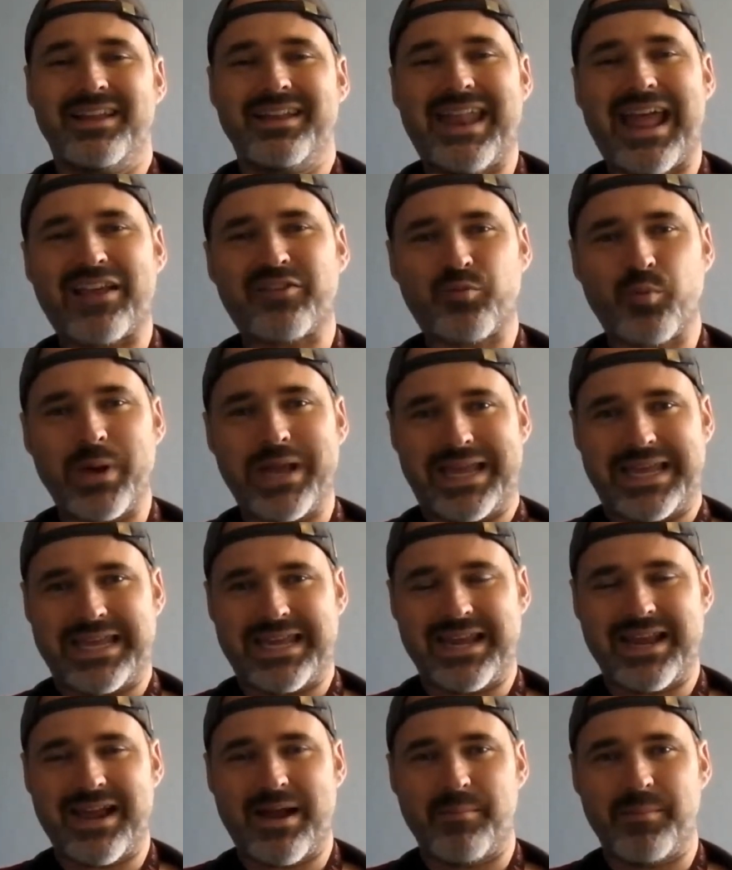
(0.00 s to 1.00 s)
Next
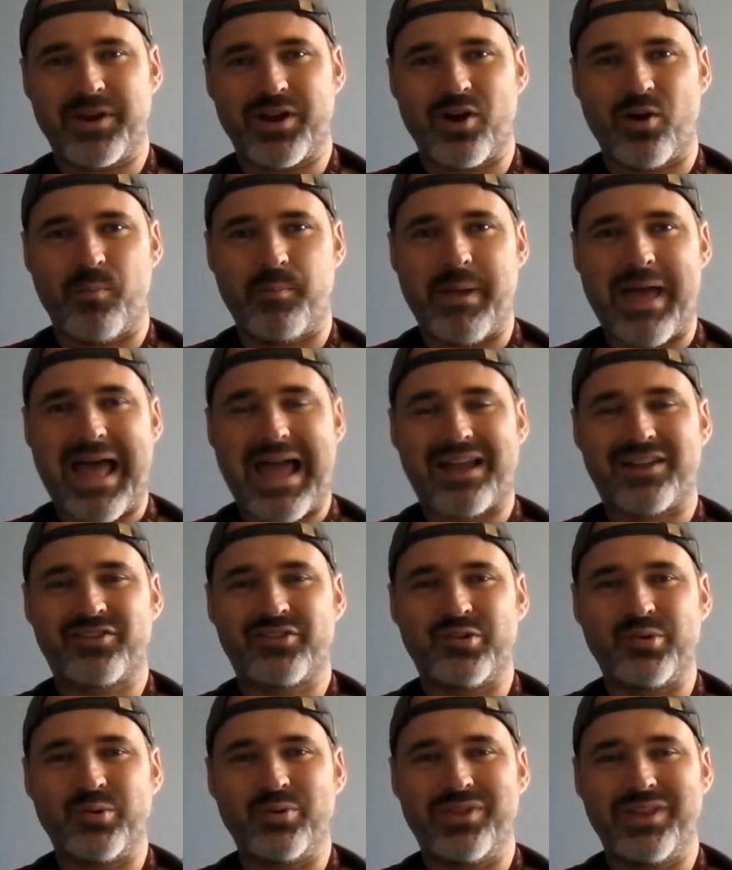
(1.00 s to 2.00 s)
week, I'm going to go back
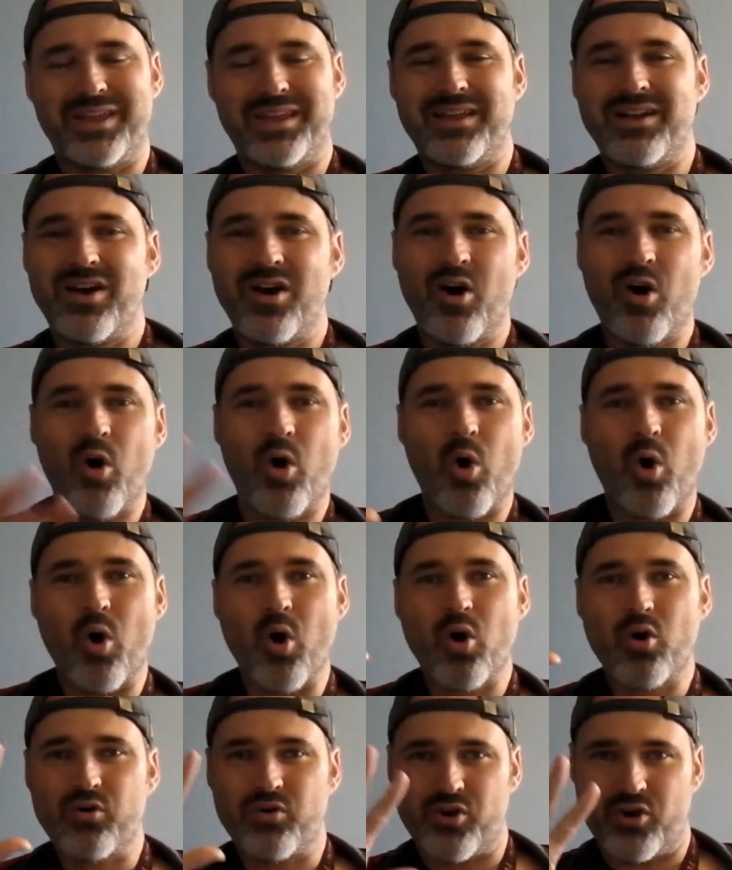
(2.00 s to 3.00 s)
to the
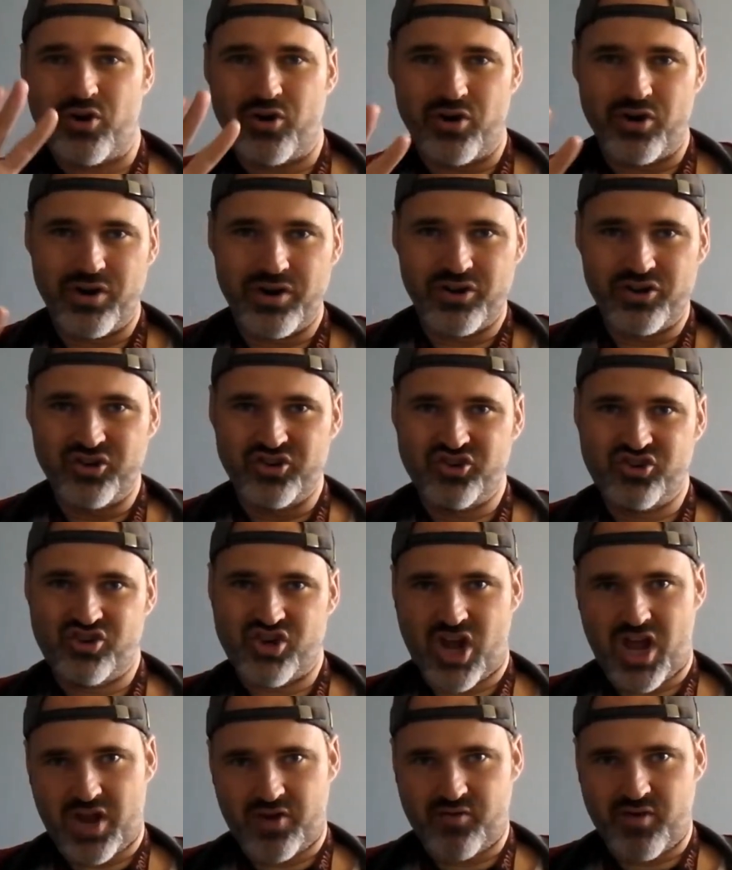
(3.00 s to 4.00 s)
horror
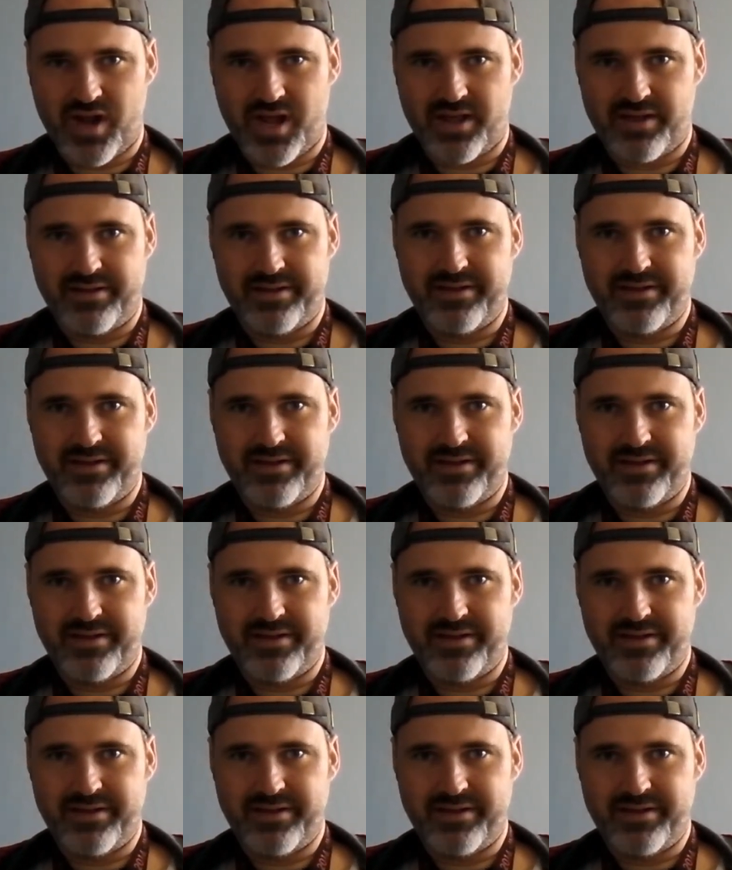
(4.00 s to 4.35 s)
genre.